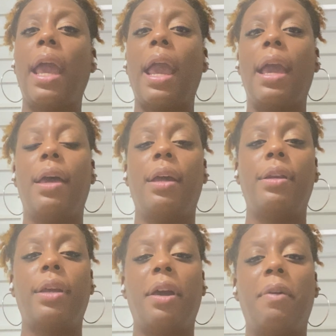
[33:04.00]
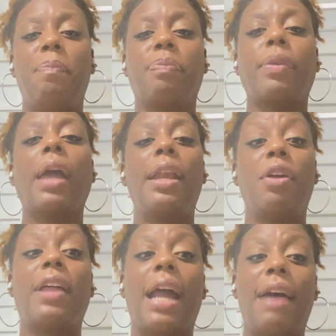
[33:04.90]
And I
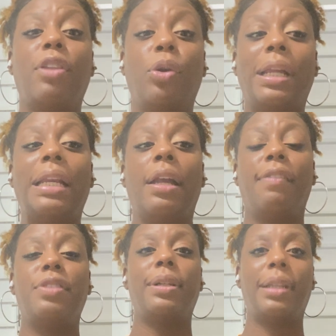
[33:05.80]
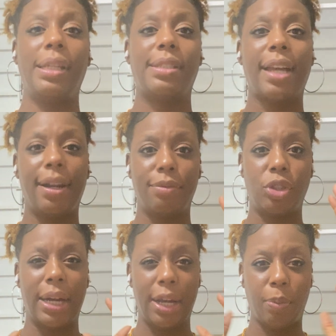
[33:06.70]
know that I have learned enough to at least
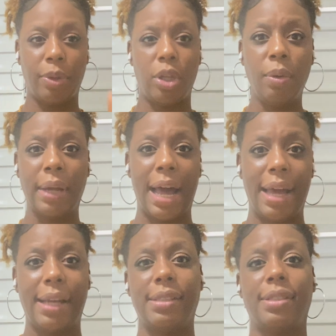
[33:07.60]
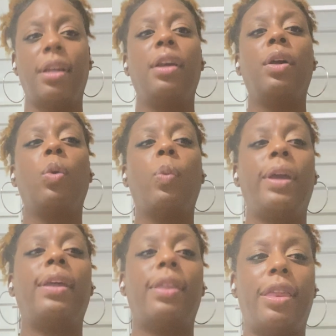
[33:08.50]
try to help you guys
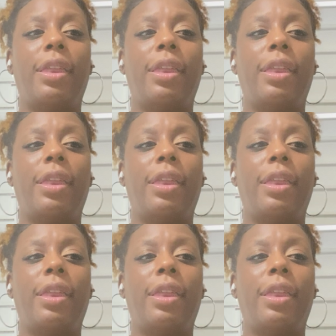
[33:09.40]
with